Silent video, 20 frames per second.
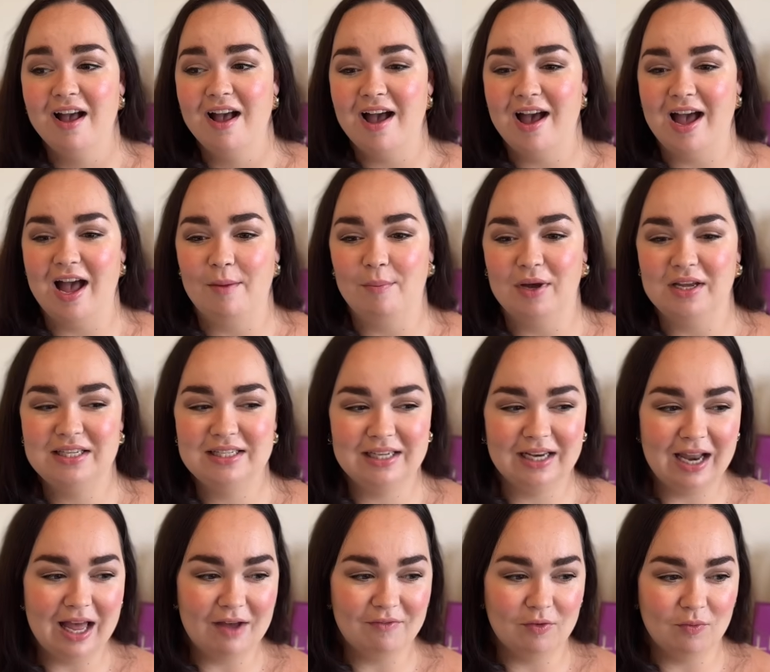I
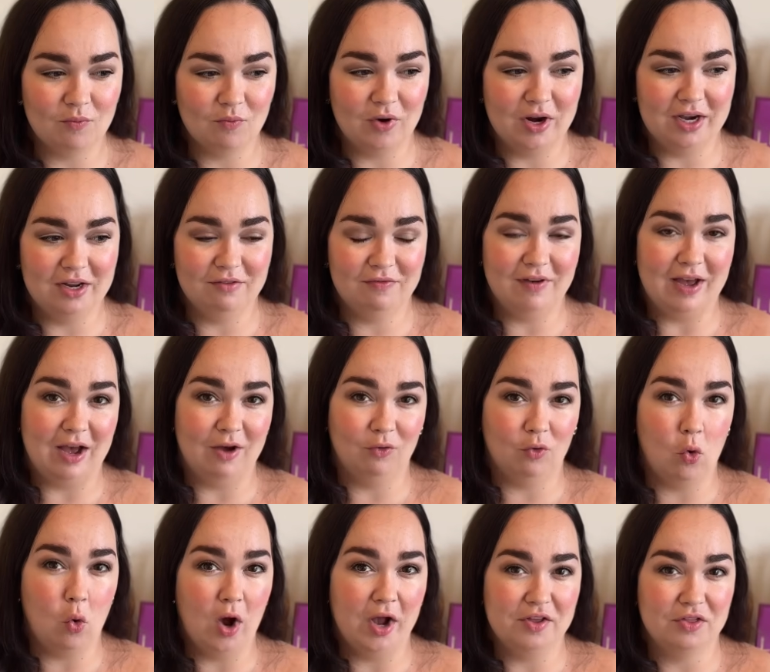still haven't really found
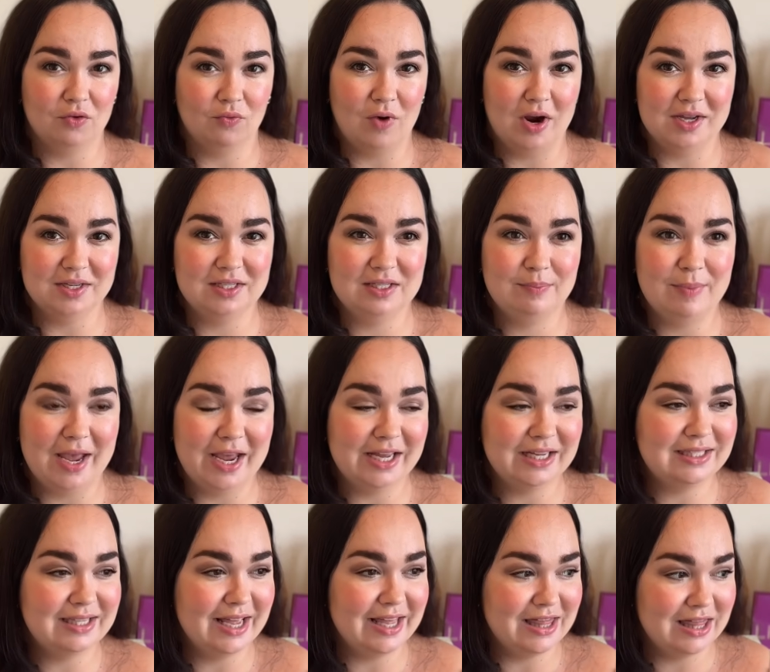quite the right
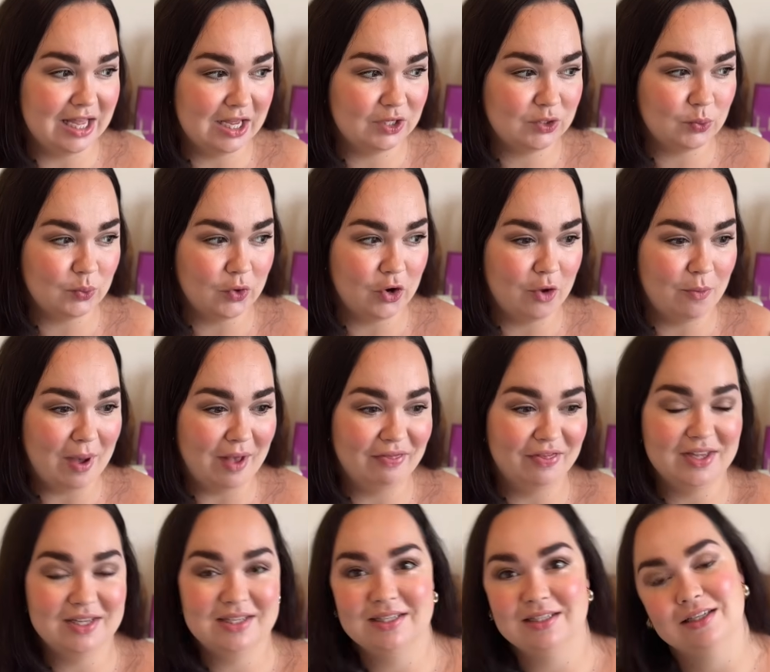space in this room, and
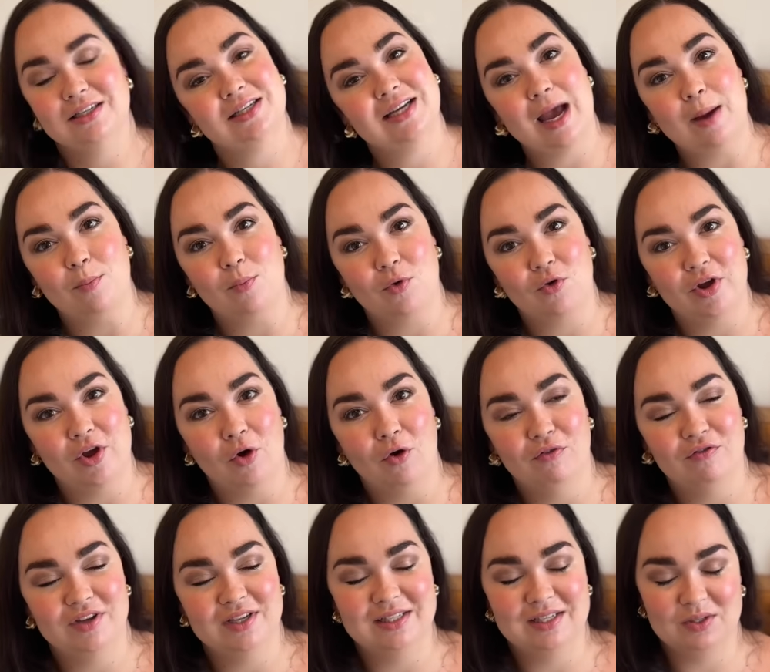this is a temporary
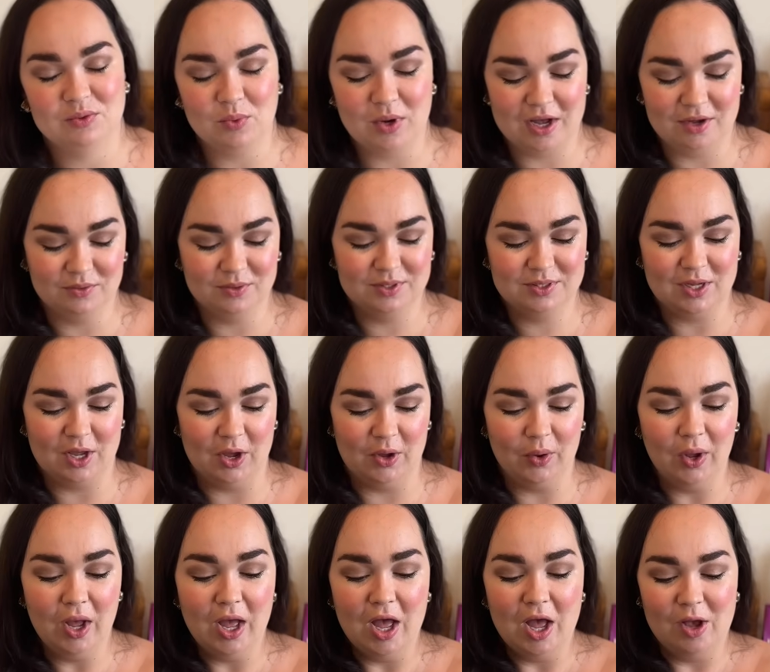office as well, so
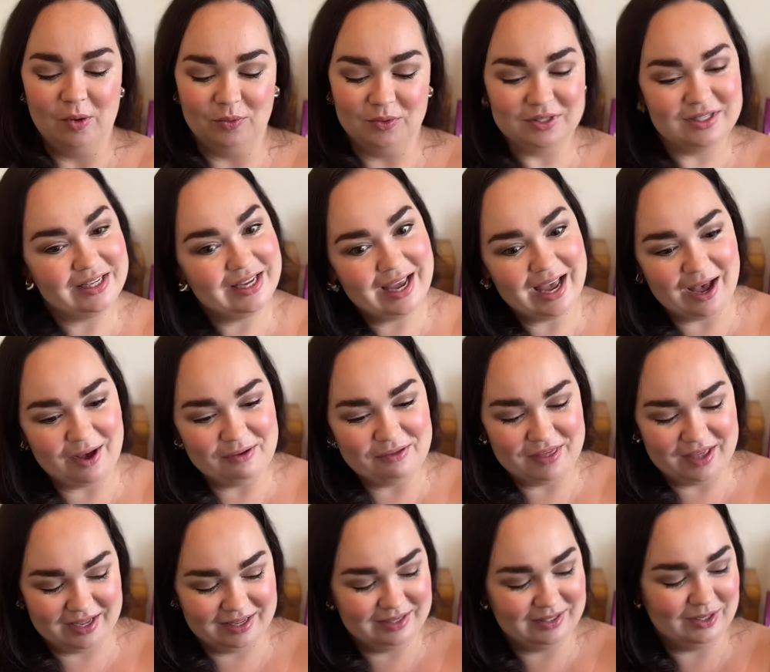we'll see how
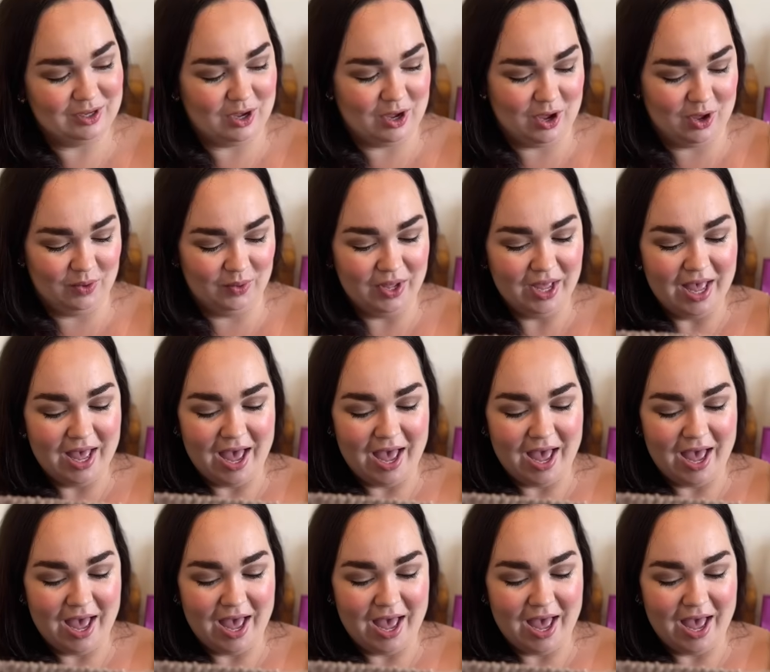things go.